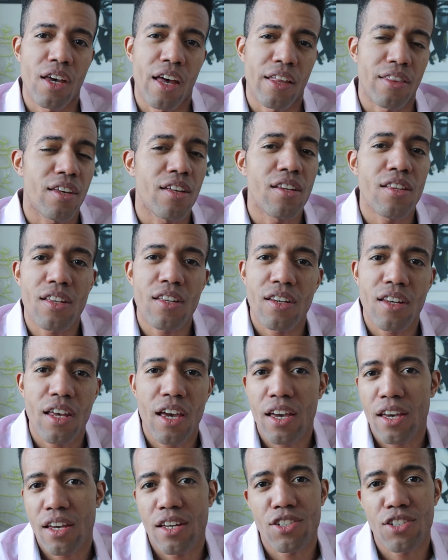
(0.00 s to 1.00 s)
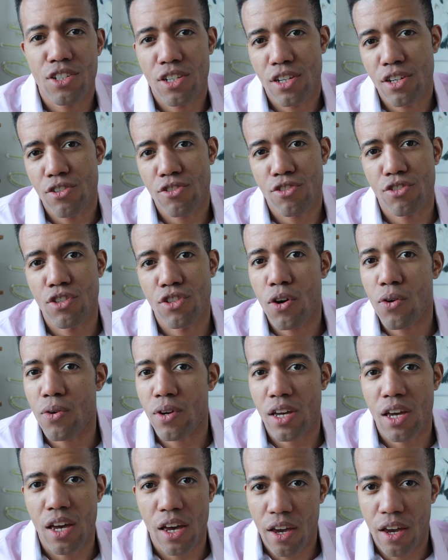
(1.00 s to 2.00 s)
At the end of the day, engineers don't
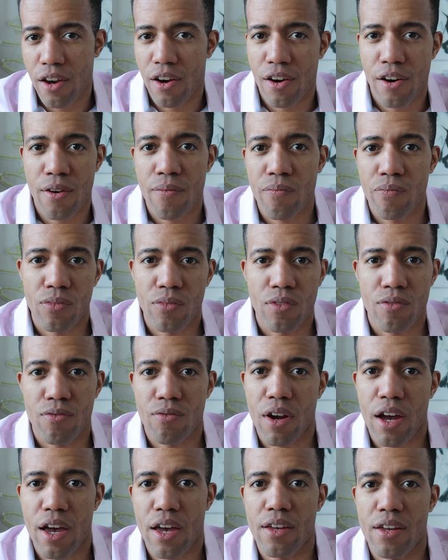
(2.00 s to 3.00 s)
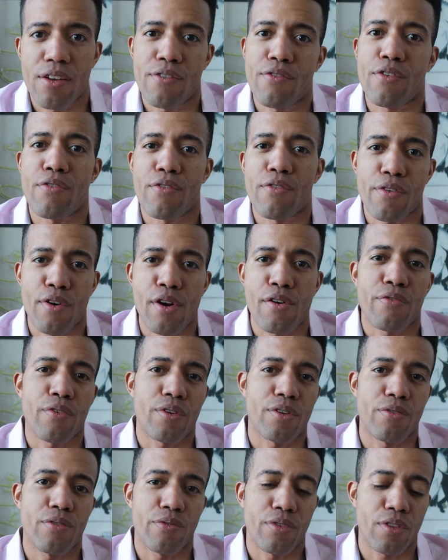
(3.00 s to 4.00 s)
care, right? If
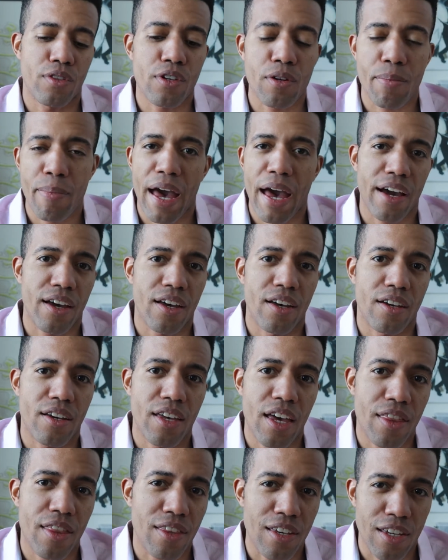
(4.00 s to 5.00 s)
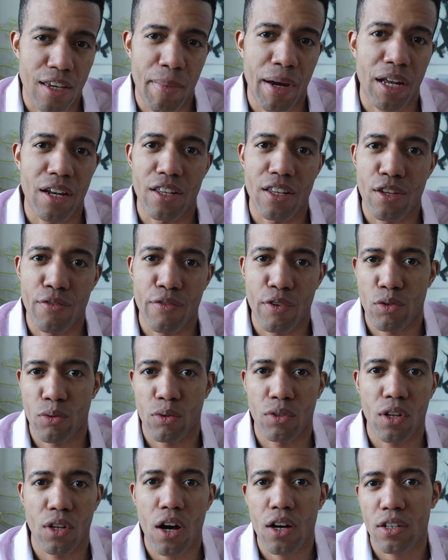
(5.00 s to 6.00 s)
we look back again, thinking about an
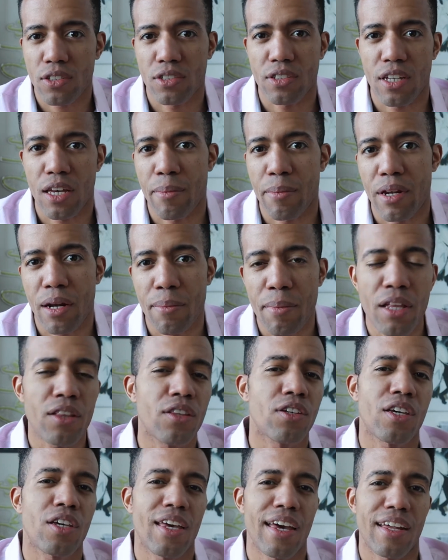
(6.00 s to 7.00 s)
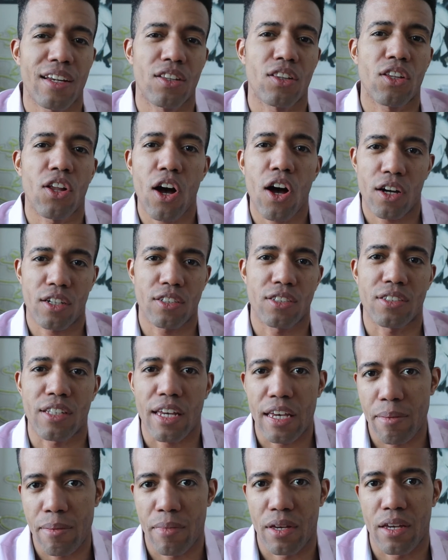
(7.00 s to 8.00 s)
individual log statement, I'm not looking at a log
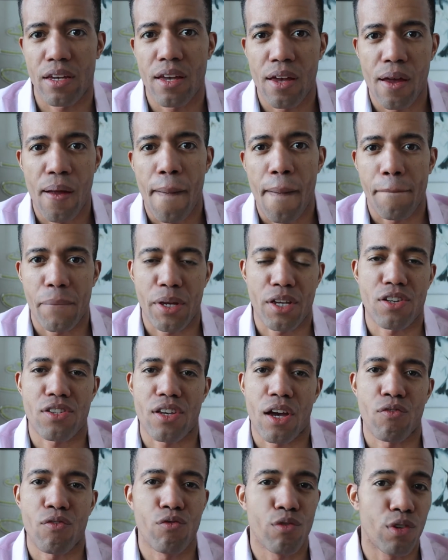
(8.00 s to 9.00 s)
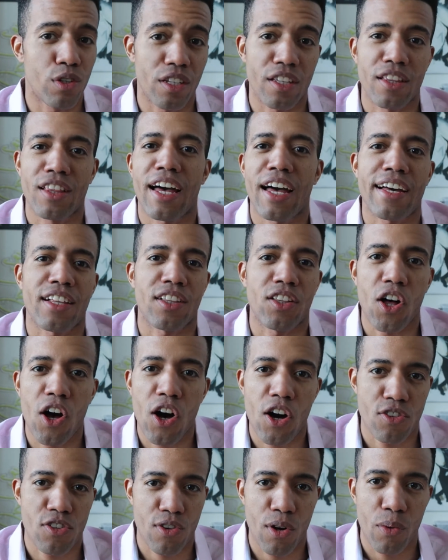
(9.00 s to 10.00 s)
statement because I really like
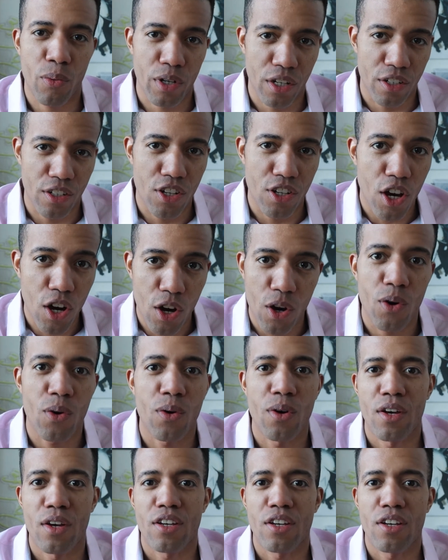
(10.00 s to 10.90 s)
logs or I want to know,